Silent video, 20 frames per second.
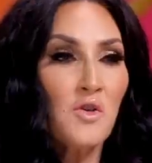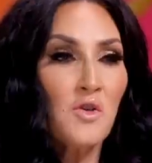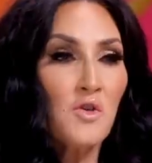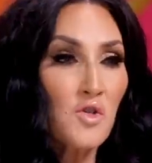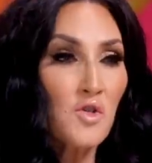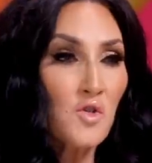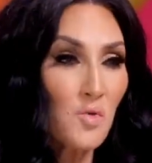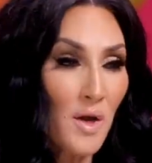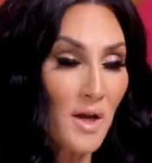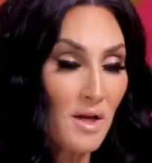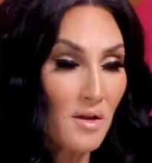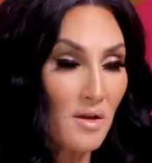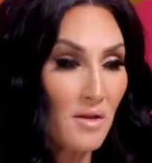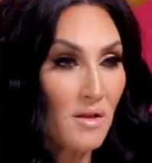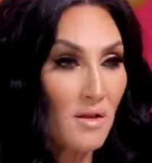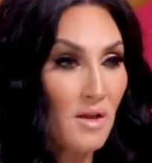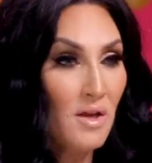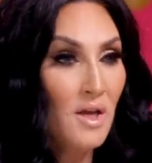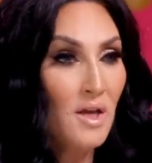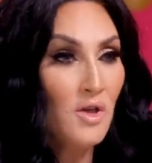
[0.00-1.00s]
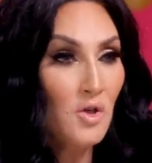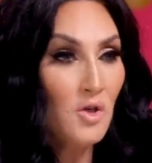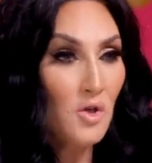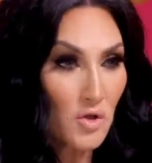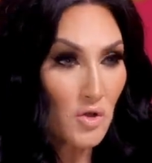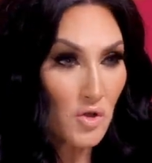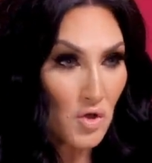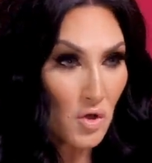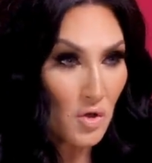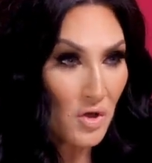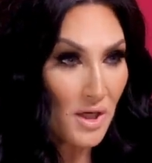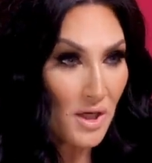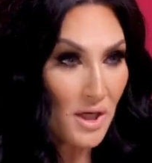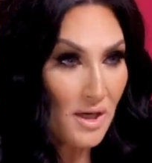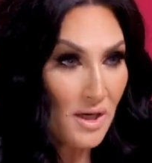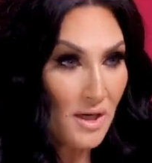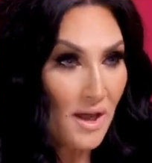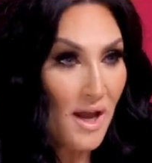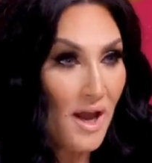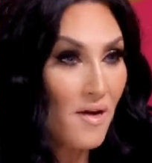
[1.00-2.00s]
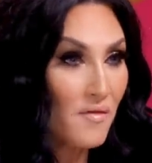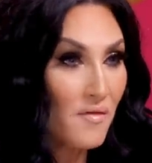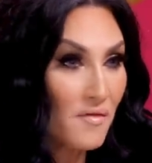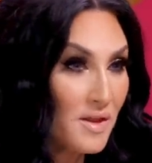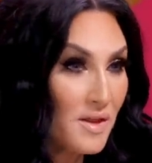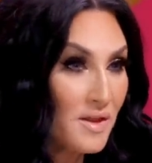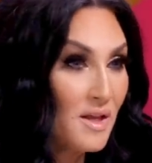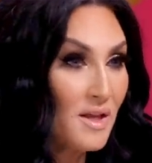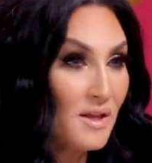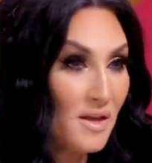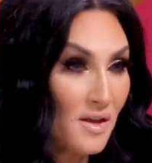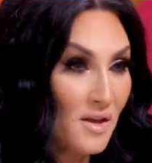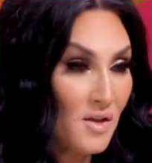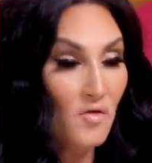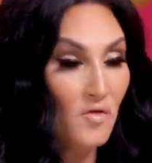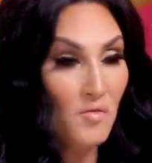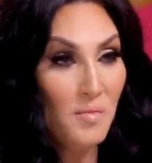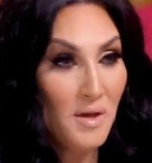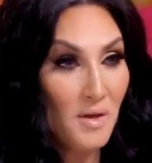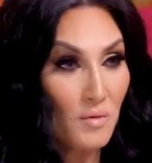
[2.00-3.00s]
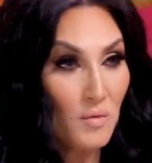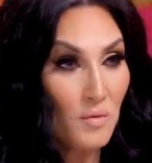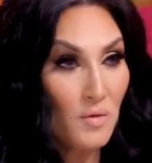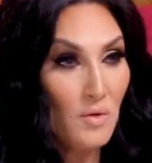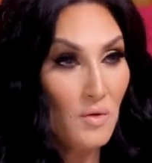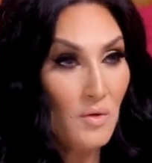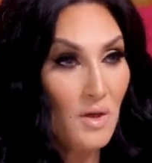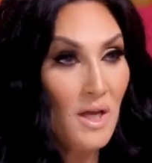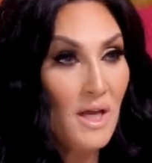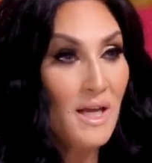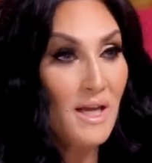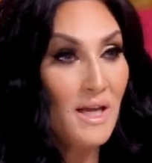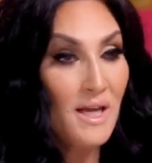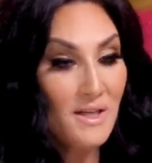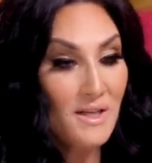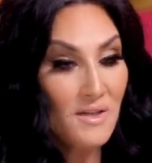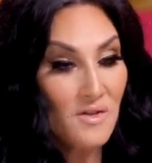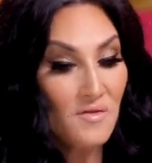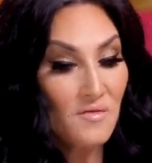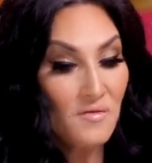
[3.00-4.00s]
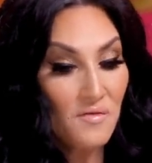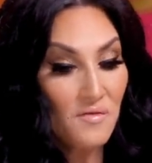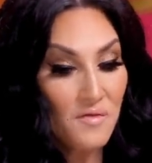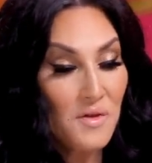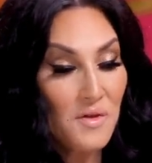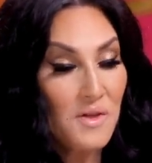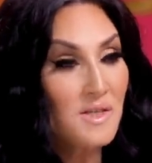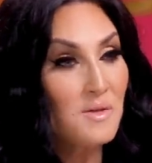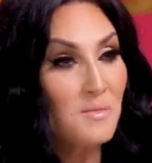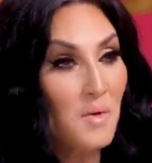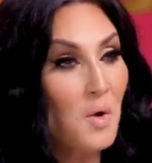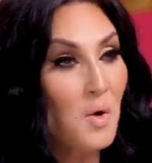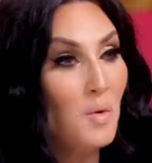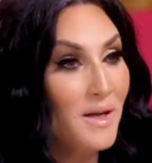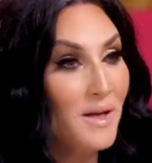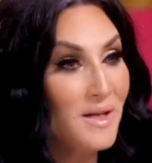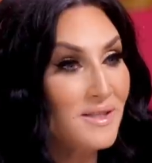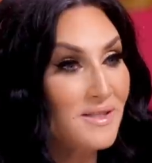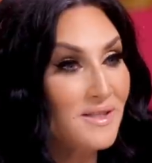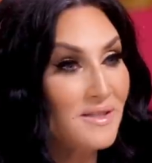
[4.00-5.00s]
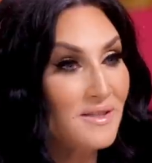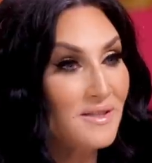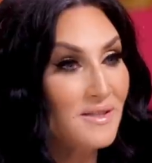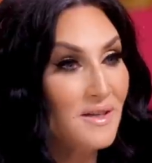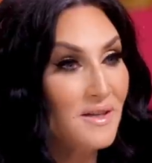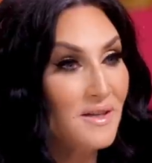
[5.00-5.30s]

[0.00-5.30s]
your strength, your journey, everything that you've been through is for this moment